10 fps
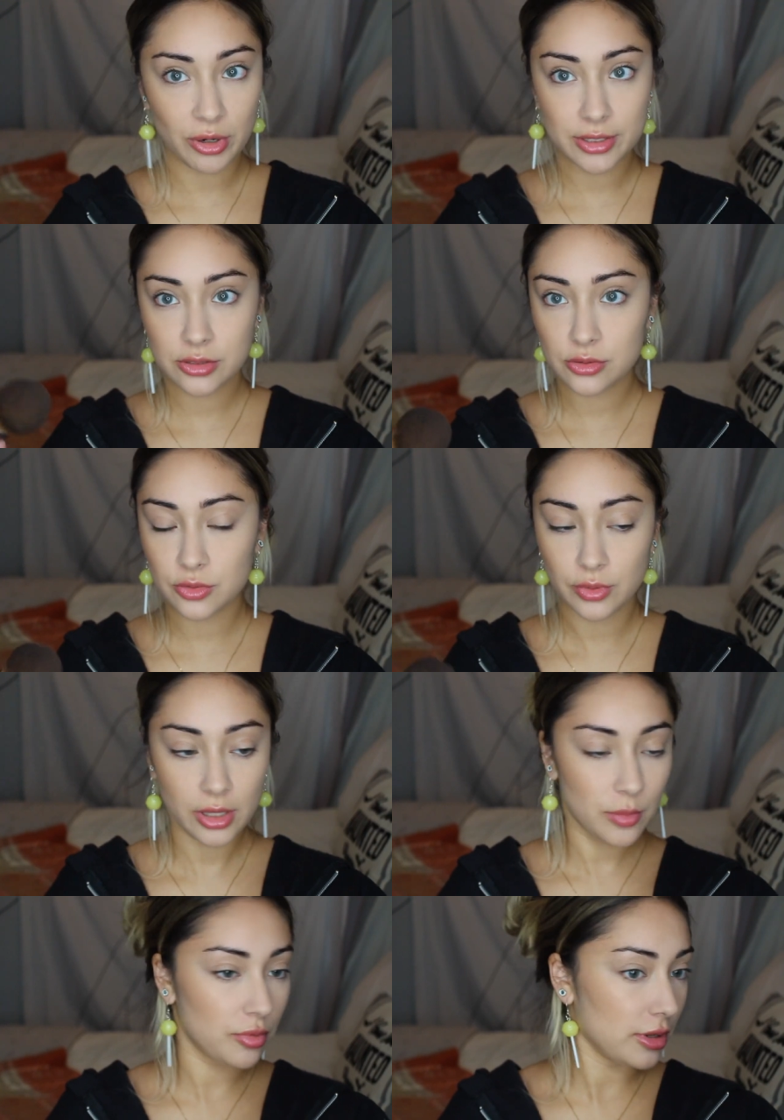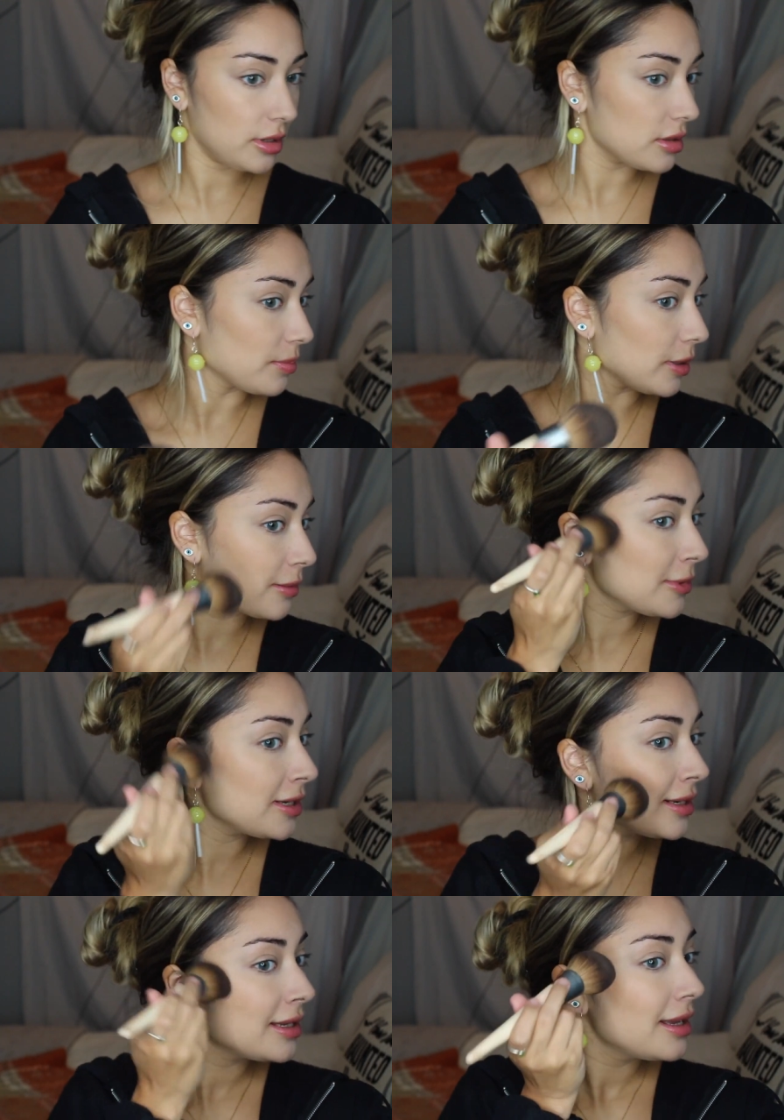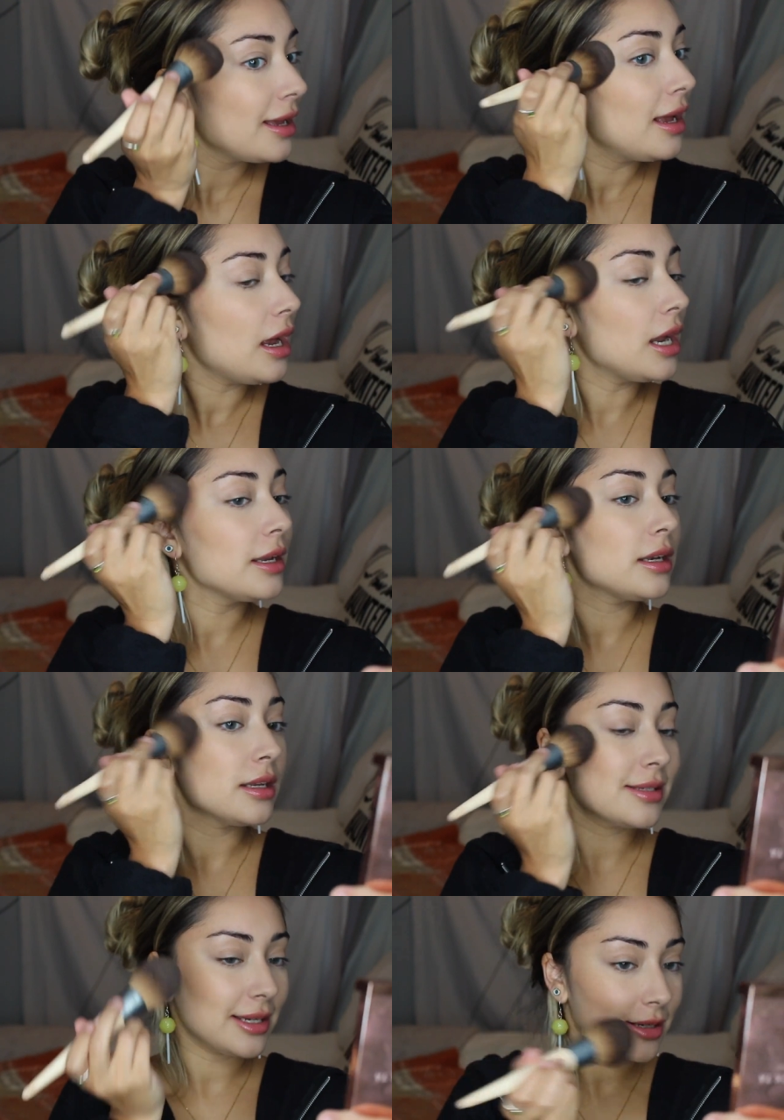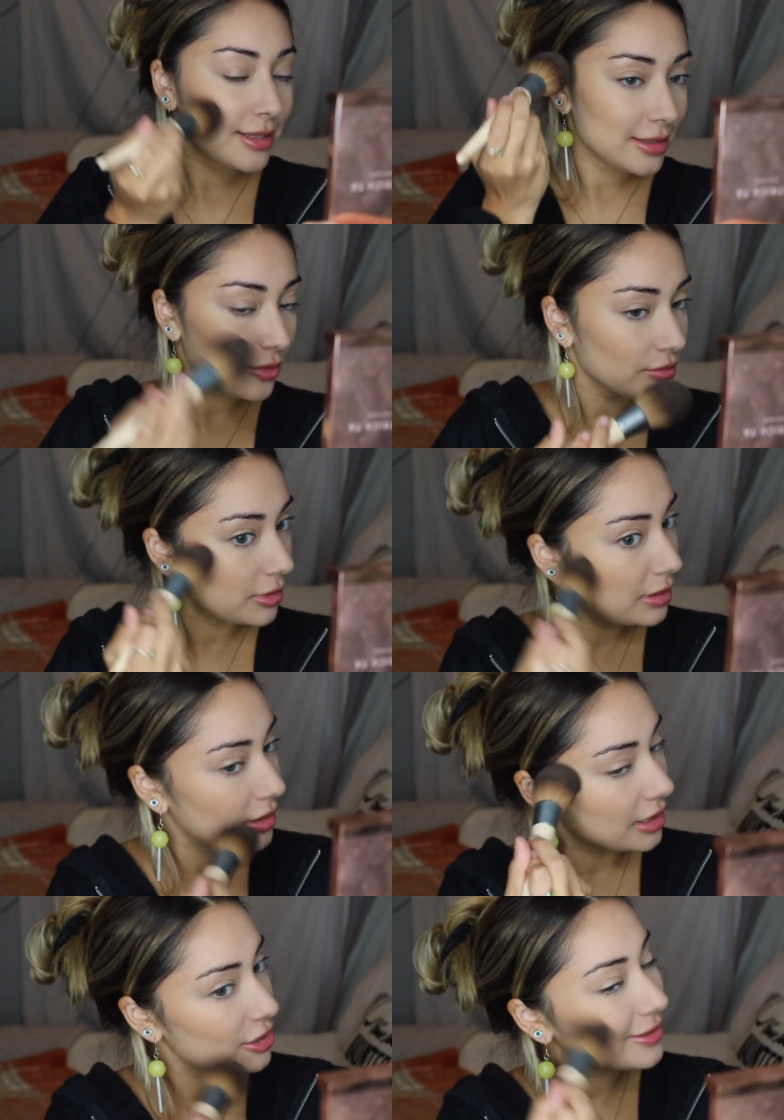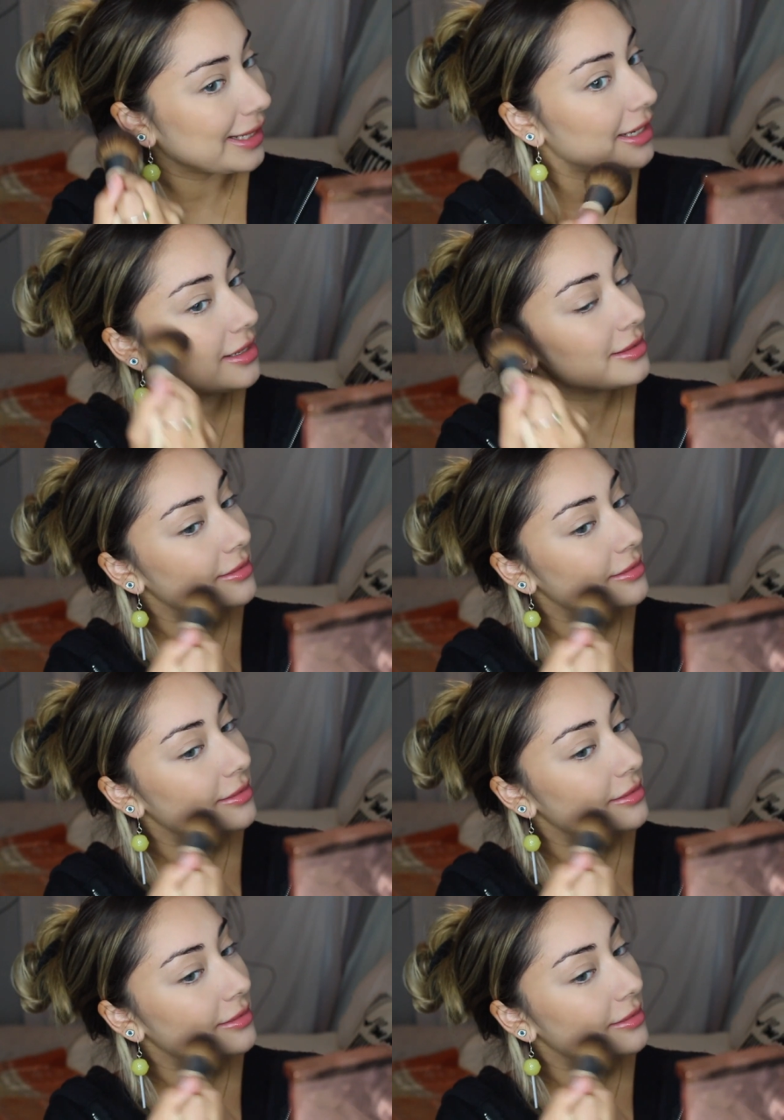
Bronzer is really bringing the pigment and it is honestly a really nice shade.